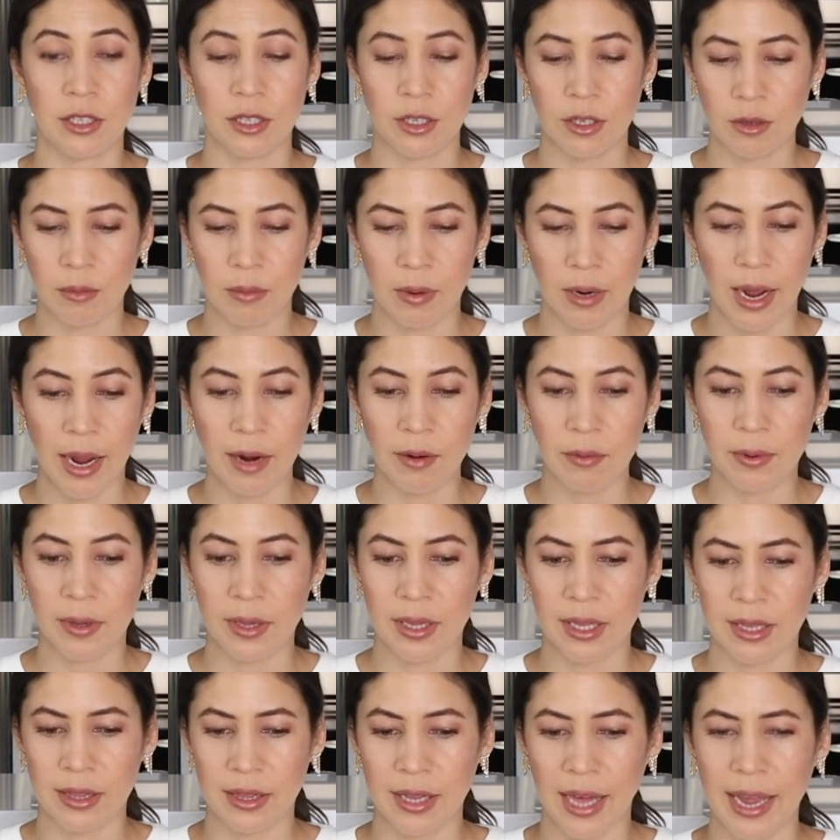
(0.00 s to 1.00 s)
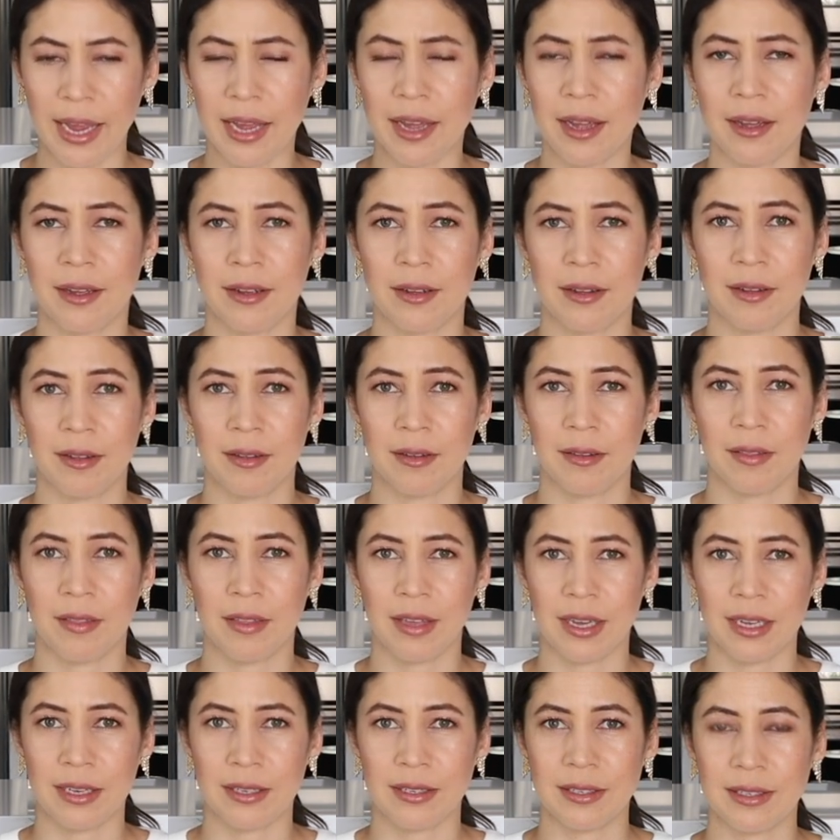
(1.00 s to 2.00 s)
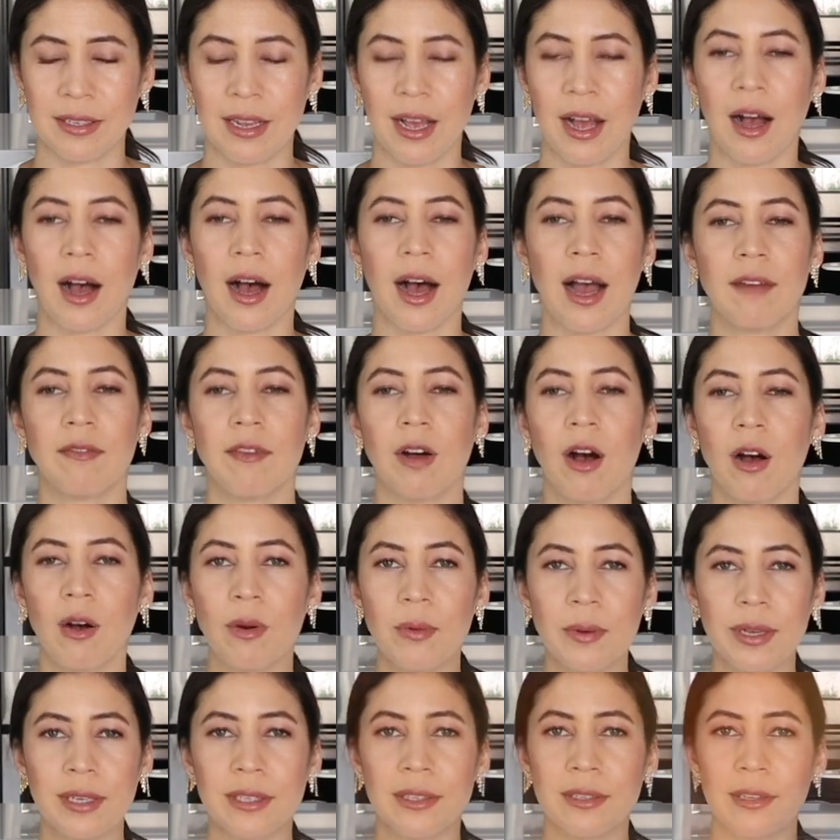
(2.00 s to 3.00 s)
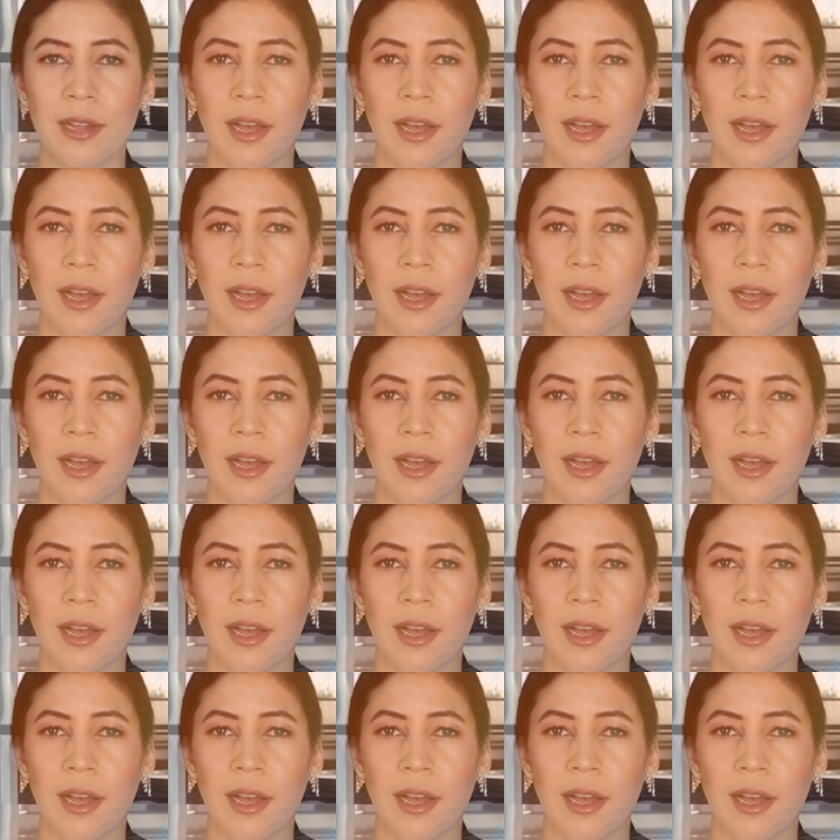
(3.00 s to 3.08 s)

to you, but I really like these. I've always